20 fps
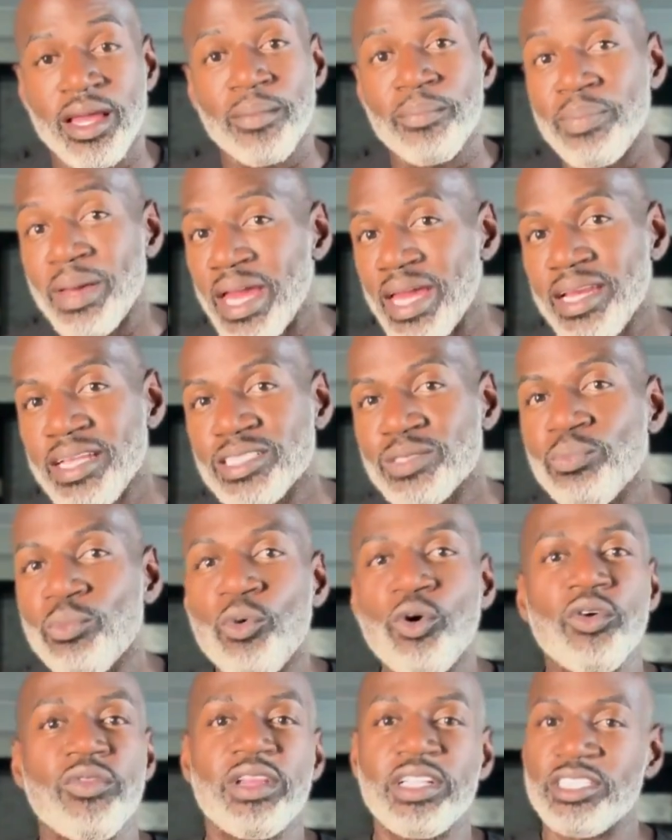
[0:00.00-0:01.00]
Pain is
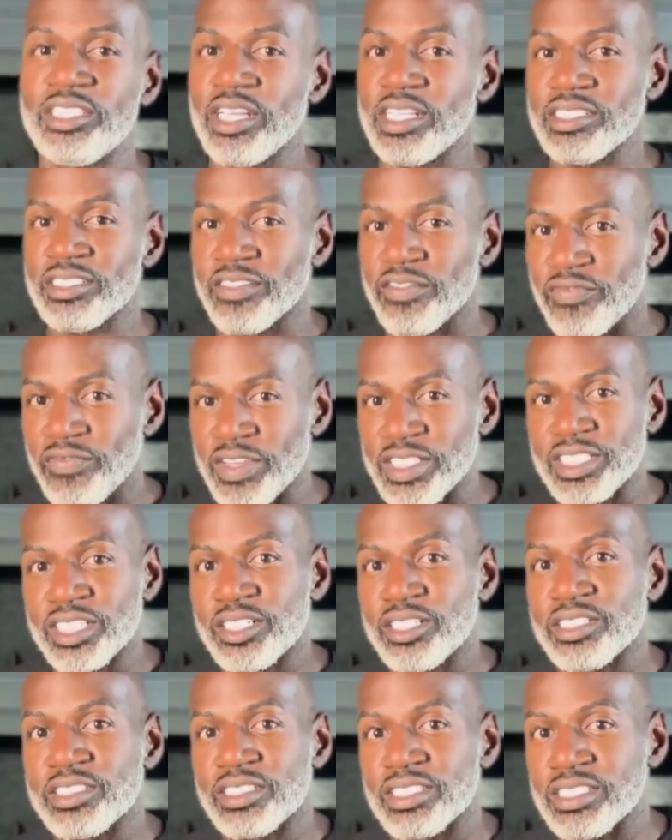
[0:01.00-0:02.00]
more than just a
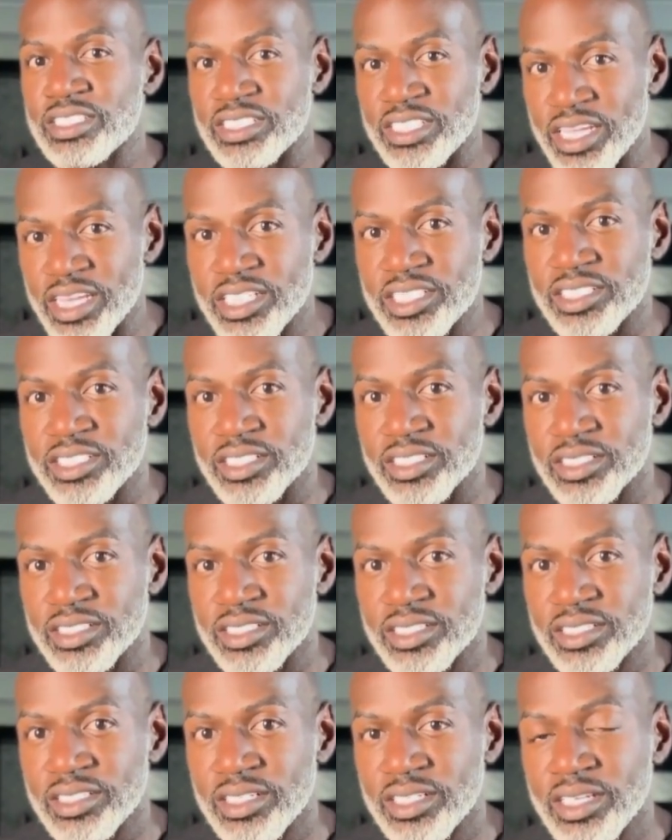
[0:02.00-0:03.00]
physical sensation.
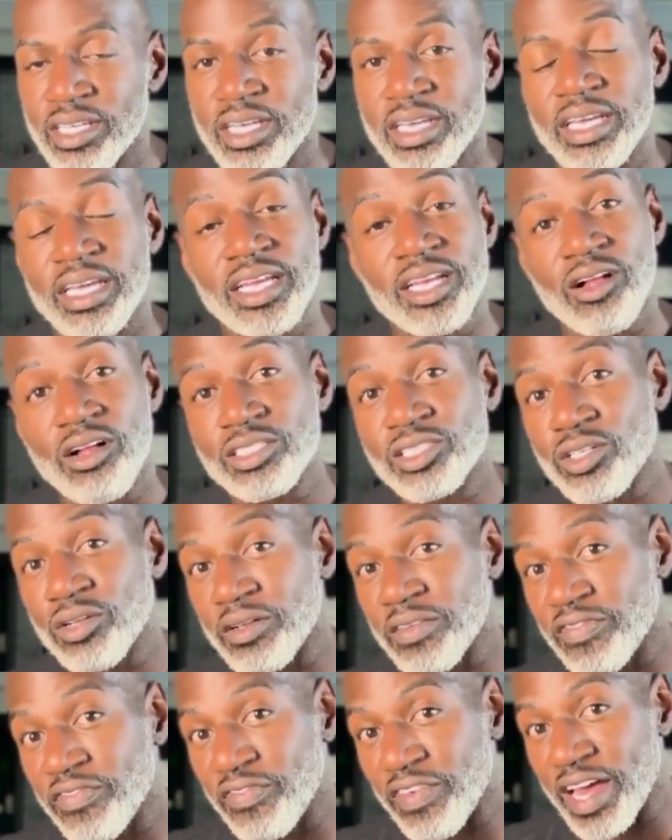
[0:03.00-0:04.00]
It also
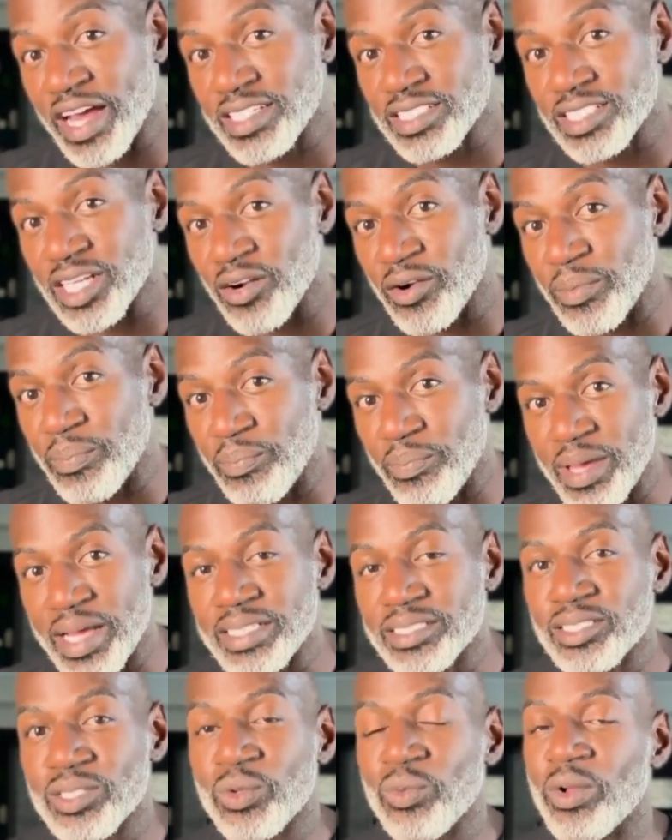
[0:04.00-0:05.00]
affects our
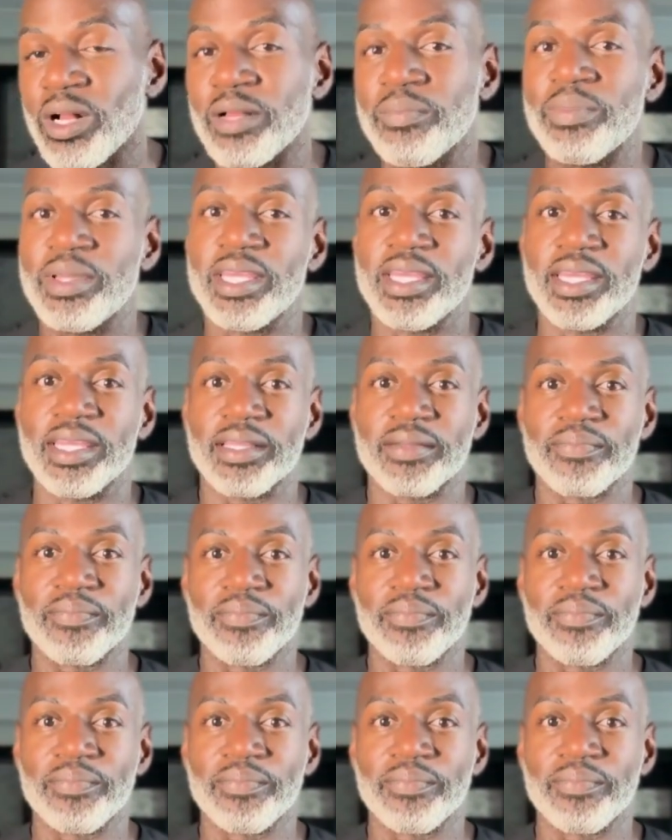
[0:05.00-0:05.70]
mental well-being.